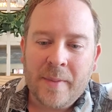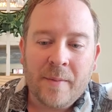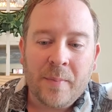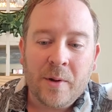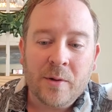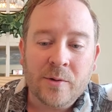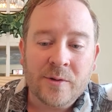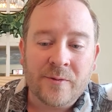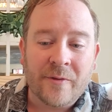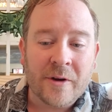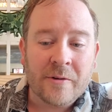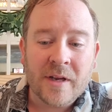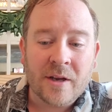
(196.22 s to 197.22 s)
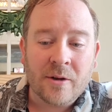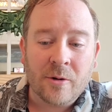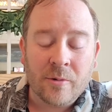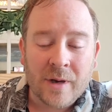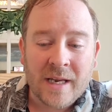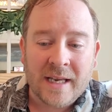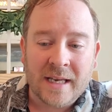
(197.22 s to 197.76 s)
people whose very
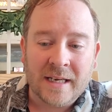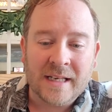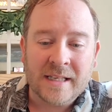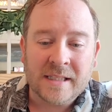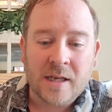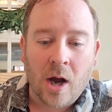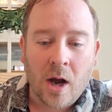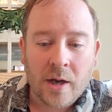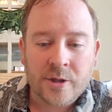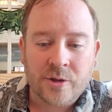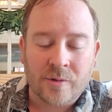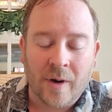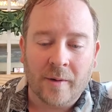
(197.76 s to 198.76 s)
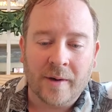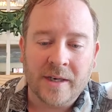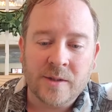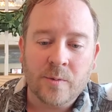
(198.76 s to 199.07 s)
creed is contrary